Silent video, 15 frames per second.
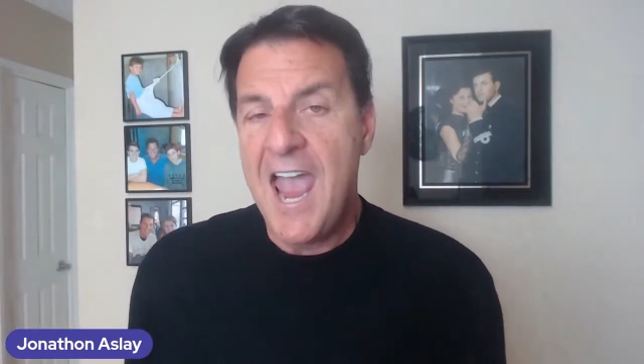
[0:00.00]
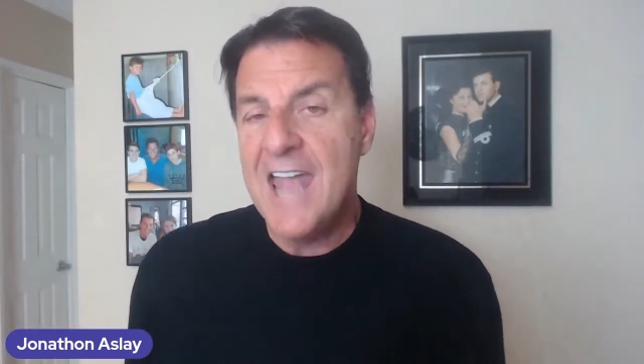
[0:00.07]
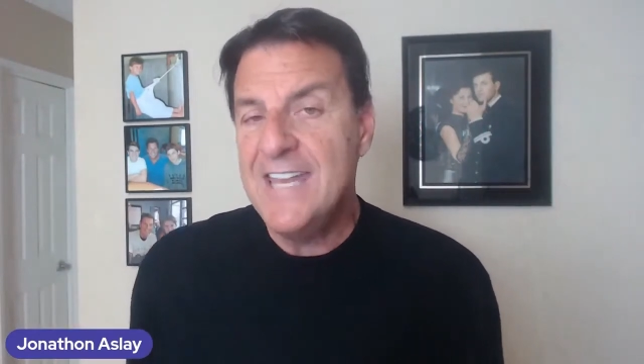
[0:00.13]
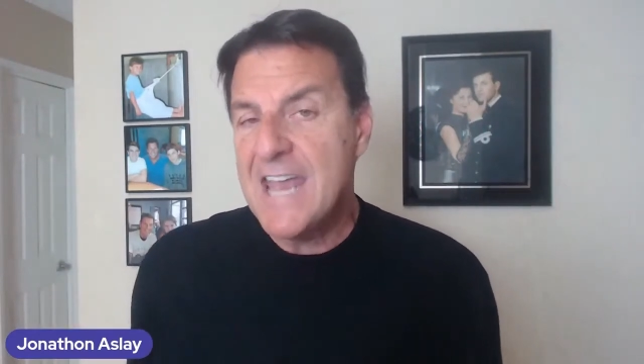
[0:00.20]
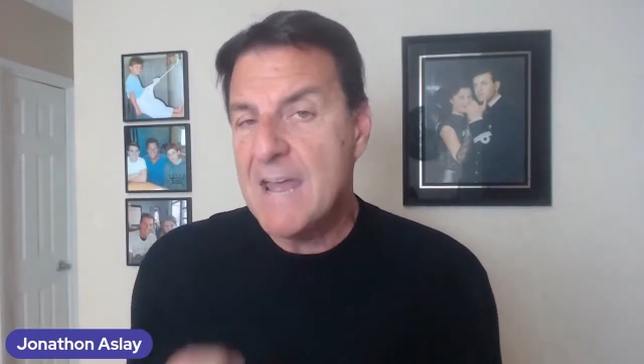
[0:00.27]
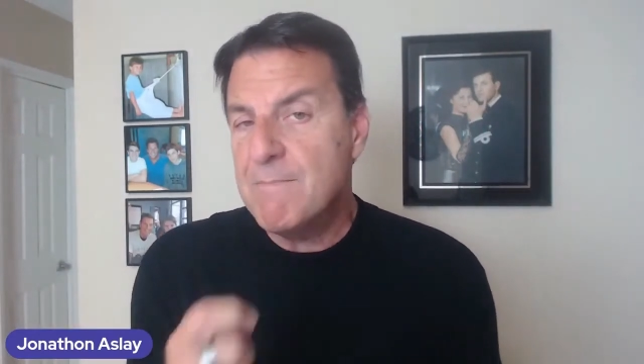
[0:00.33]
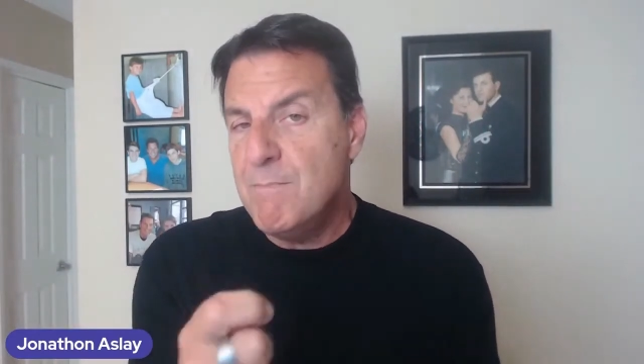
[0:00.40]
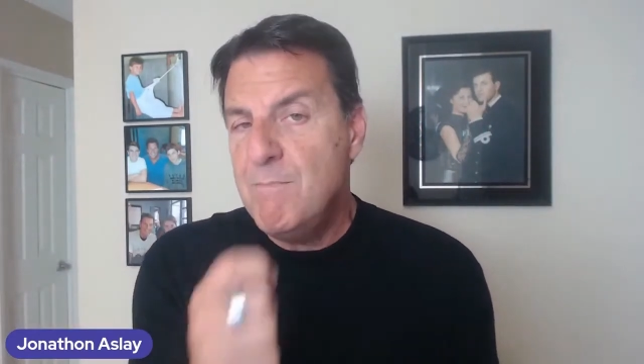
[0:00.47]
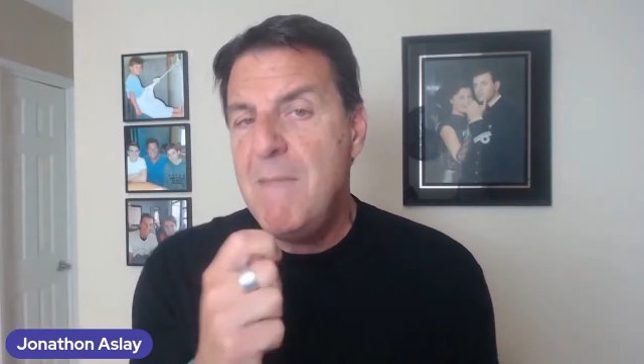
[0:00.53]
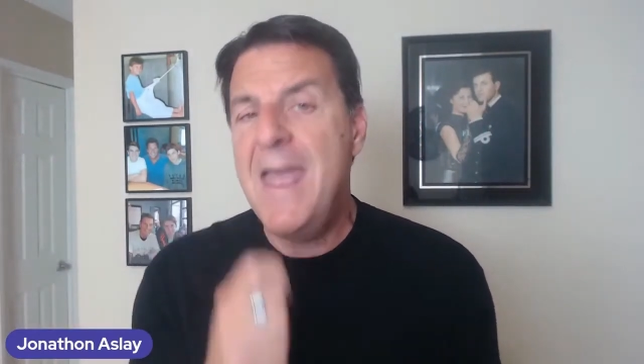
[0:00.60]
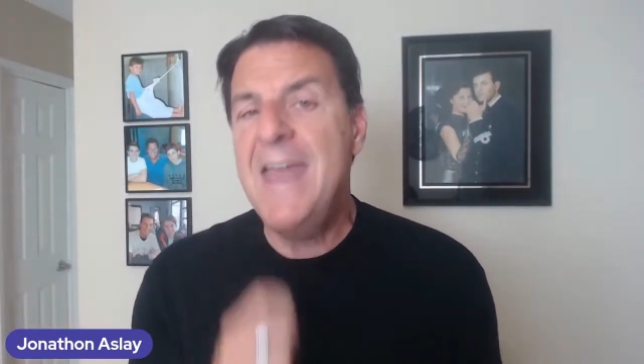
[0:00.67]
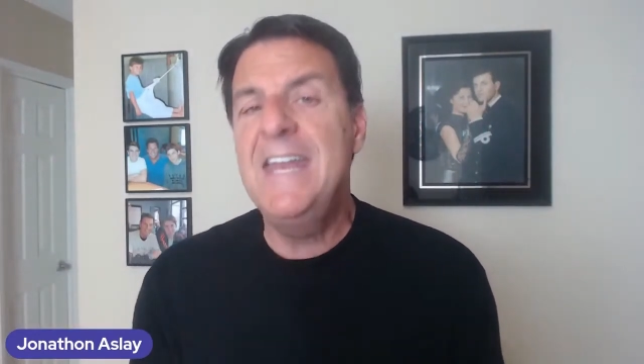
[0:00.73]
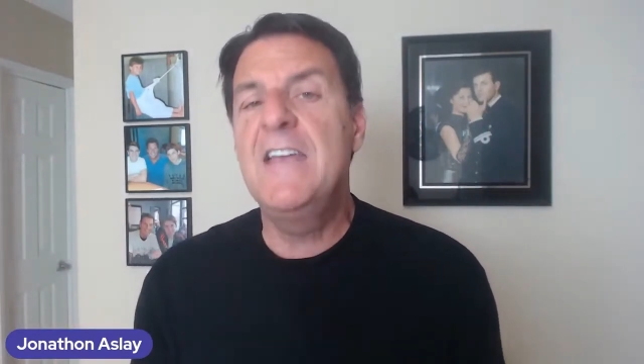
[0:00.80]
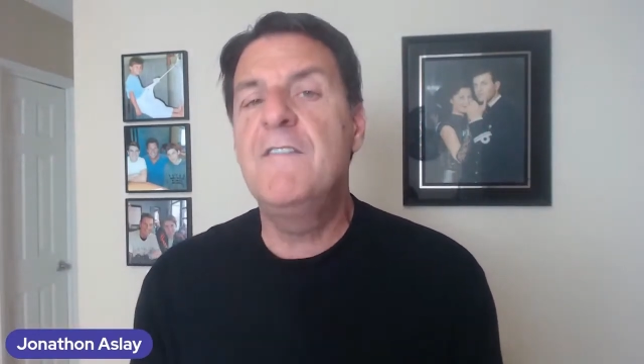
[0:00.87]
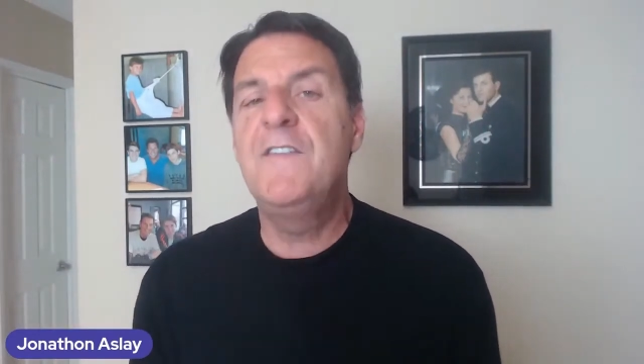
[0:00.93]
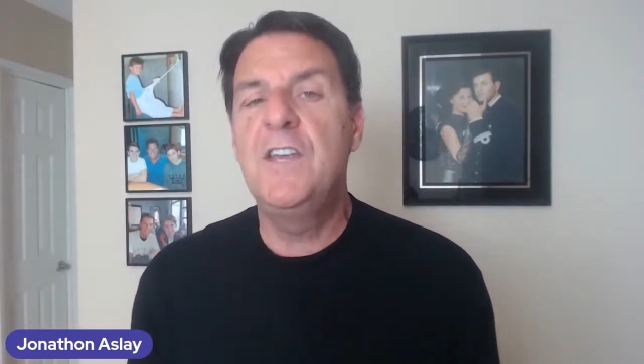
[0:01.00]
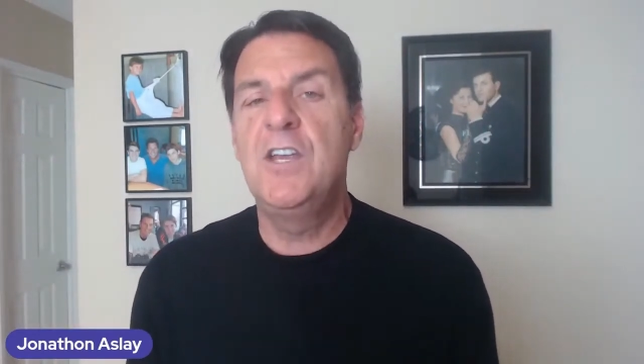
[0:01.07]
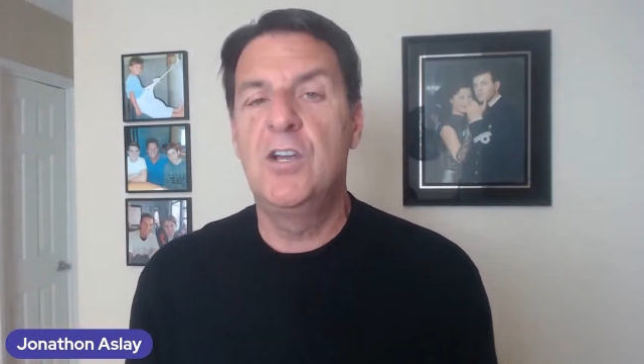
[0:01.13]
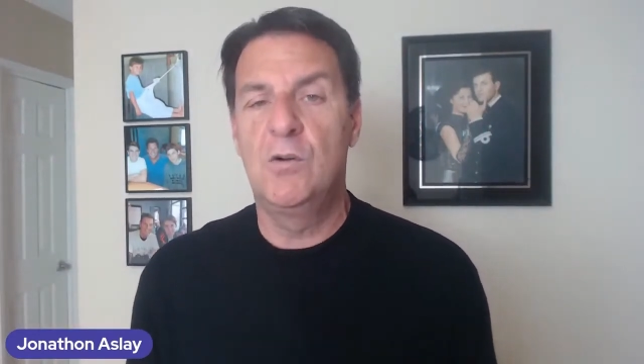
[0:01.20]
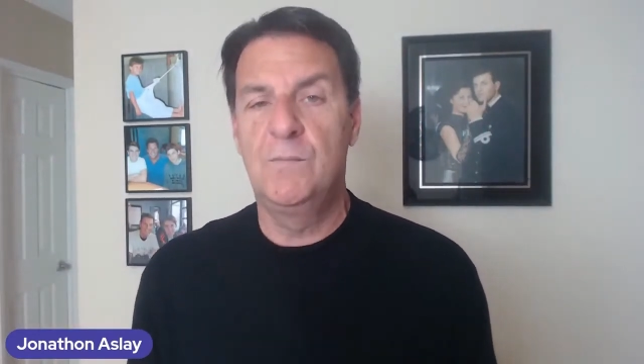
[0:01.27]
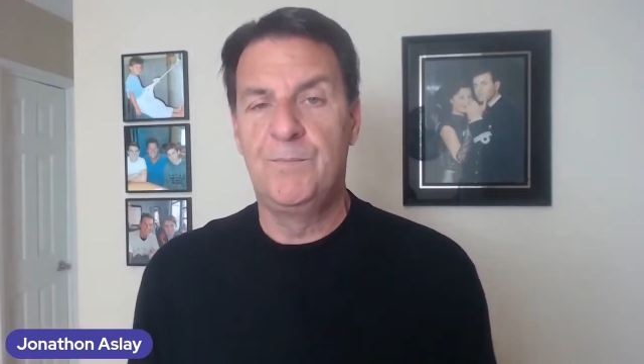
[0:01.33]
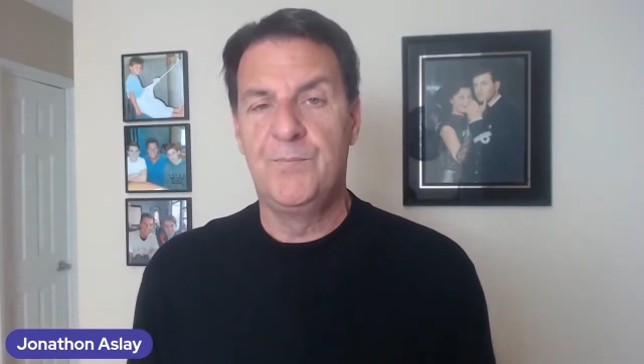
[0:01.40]
And yet, many of
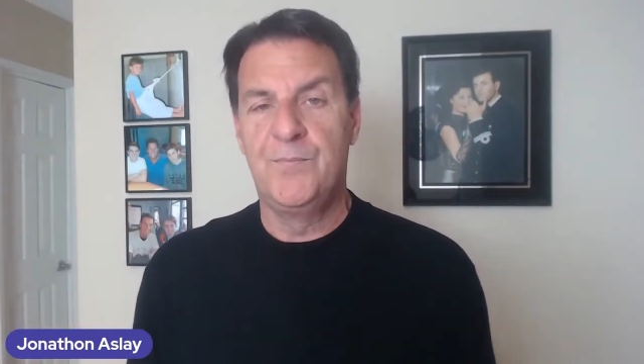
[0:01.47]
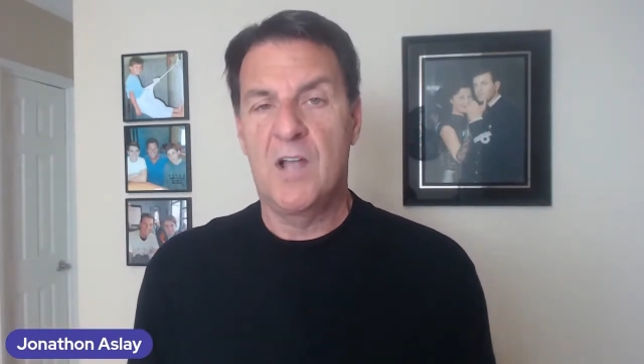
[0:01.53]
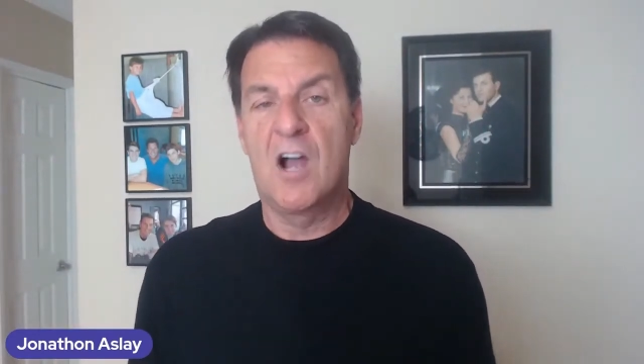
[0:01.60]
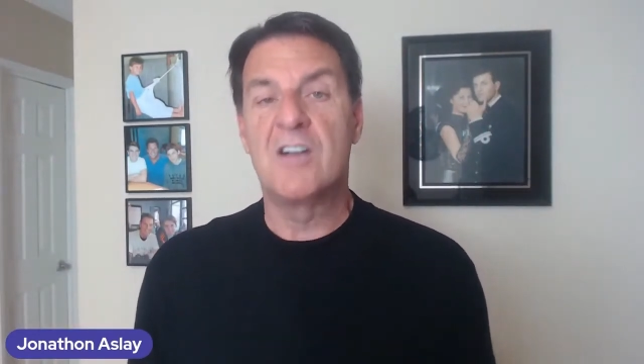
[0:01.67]
you